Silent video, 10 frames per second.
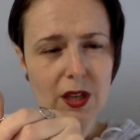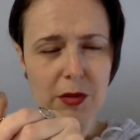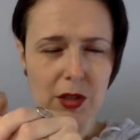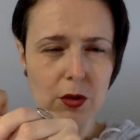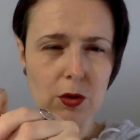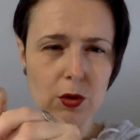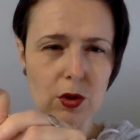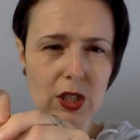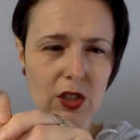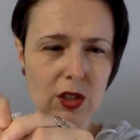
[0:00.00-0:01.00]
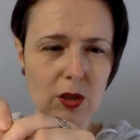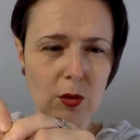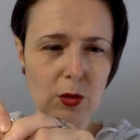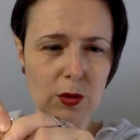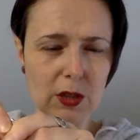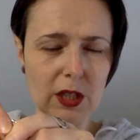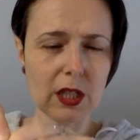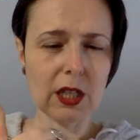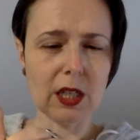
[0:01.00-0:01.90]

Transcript: I mean, it almost like